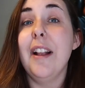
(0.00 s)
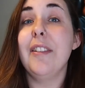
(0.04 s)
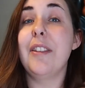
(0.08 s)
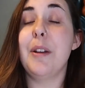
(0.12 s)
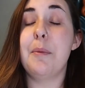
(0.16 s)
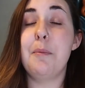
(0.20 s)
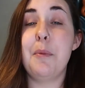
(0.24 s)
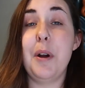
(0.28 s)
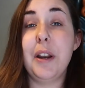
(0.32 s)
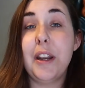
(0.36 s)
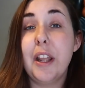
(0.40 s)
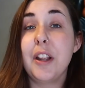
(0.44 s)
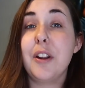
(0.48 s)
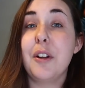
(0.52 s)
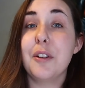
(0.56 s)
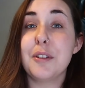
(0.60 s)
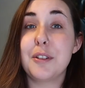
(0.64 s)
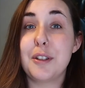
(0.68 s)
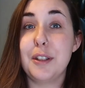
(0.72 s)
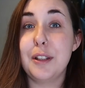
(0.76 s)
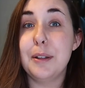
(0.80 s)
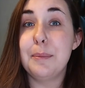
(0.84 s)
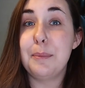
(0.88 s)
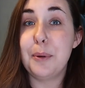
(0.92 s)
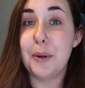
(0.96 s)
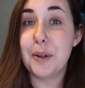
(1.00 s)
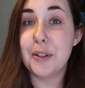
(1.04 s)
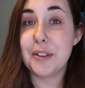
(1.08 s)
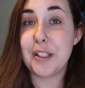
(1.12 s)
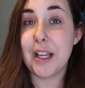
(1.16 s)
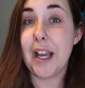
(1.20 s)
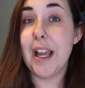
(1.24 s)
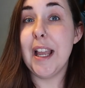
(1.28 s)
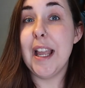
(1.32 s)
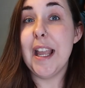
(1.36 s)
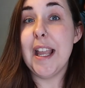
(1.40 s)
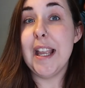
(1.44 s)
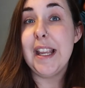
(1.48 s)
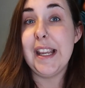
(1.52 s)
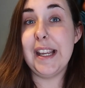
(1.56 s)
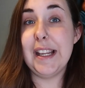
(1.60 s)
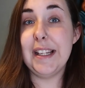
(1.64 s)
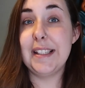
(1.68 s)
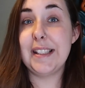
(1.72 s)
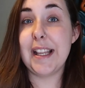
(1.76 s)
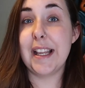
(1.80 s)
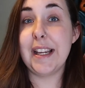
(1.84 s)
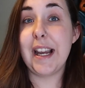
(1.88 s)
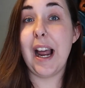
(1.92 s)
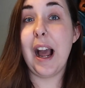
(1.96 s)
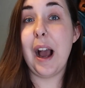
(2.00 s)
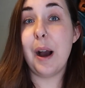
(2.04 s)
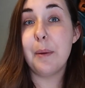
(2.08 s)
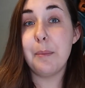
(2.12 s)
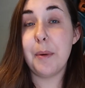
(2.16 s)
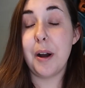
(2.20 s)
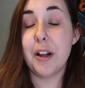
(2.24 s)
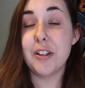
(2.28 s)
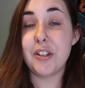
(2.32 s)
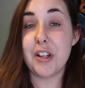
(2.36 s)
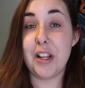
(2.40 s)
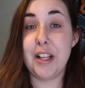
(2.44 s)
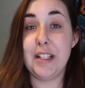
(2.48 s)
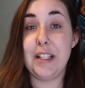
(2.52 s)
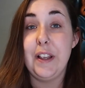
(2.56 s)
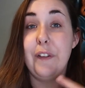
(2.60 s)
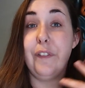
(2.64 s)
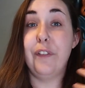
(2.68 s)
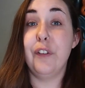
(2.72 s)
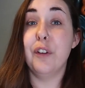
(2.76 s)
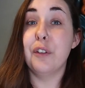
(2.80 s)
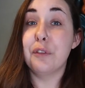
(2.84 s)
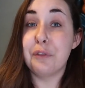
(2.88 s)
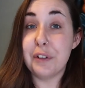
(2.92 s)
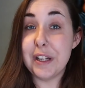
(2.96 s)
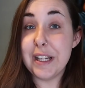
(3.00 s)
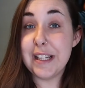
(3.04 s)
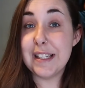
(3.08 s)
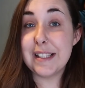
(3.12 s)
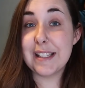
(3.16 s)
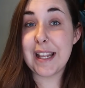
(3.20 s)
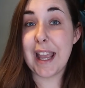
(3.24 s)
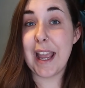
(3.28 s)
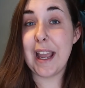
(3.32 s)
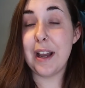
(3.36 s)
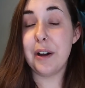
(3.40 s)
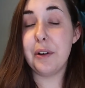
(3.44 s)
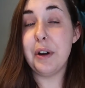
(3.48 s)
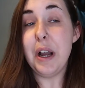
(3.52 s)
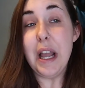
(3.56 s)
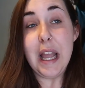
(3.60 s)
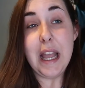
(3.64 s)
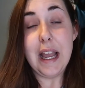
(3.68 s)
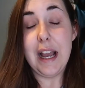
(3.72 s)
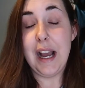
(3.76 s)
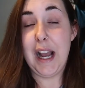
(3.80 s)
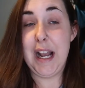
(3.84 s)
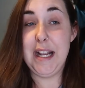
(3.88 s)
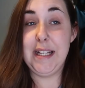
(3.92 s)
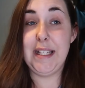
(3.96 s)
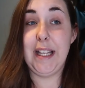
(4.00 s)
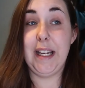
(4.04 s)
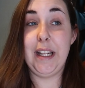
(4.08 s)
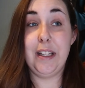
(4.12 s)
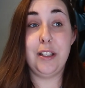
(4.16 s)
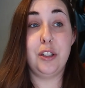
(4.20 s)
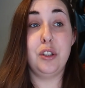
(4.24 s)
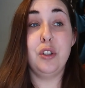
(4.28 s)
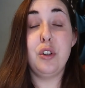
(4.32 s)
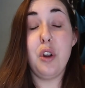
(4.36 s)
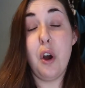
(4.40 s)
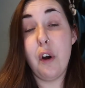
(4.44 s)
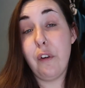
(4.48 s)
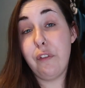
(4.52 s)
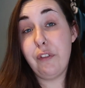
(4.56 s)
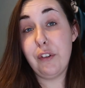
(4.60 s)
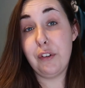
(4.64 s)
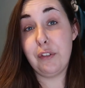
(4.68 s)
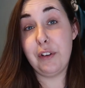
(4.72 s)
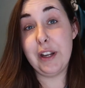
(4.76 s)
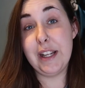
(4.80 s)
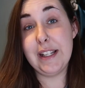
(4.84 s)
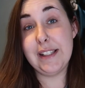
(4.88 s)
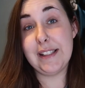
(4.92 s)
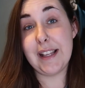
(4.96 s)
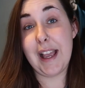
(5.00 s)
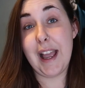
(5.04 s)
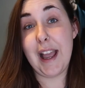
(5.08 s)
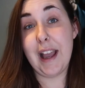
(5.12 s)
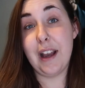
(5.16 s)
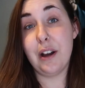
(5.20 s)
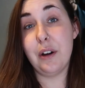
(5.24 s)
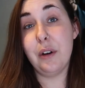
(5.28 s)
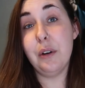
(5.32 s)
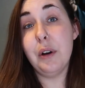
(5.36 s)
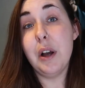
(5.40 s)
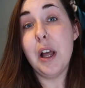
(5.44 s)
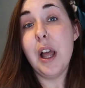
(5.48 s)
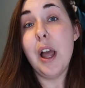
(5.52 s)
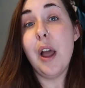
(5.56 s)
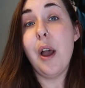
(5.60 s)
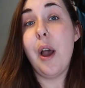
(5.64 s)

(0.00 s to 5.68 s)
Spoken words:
Then when I got to the border, he said, how much is it for resale? I said, it's not for resale.